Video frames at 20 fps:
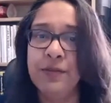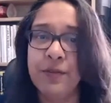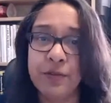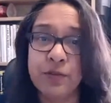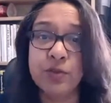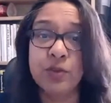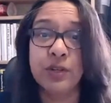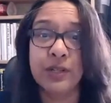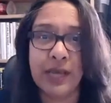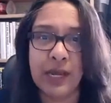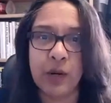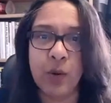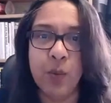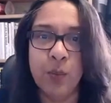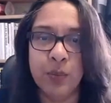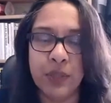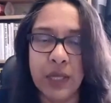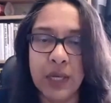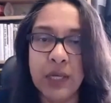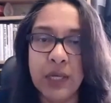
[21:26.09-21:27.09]
I just got to get on
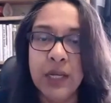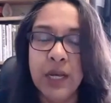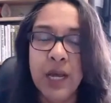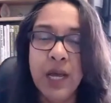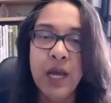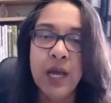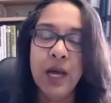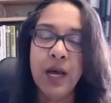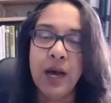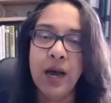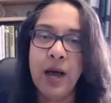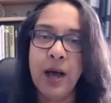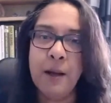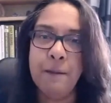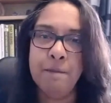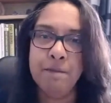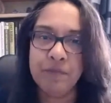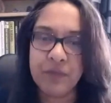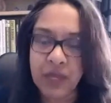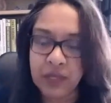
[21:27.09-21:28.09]
with it
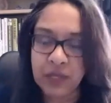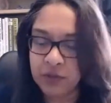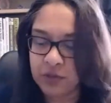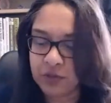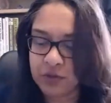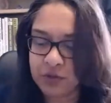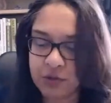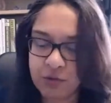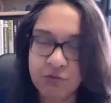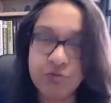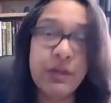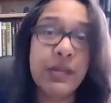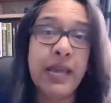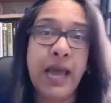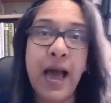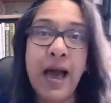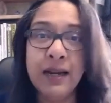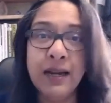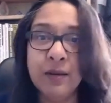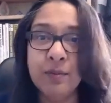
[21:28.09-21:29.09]
um, and just
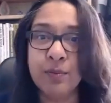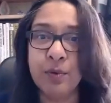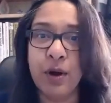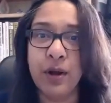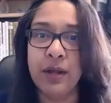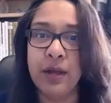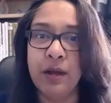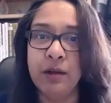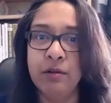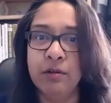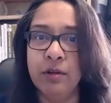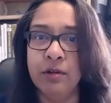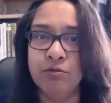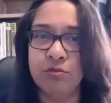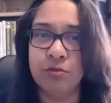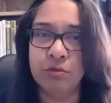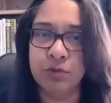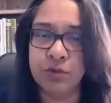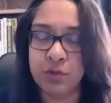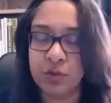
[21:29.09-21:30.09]
recalibrate and,
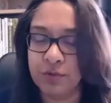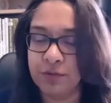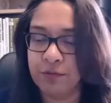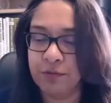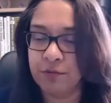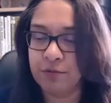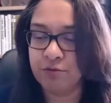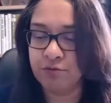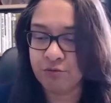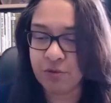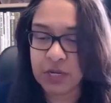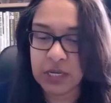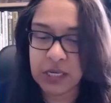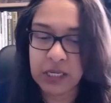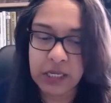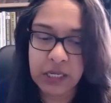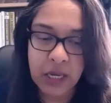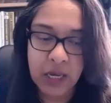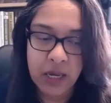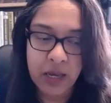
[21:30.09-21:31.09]
and sort of re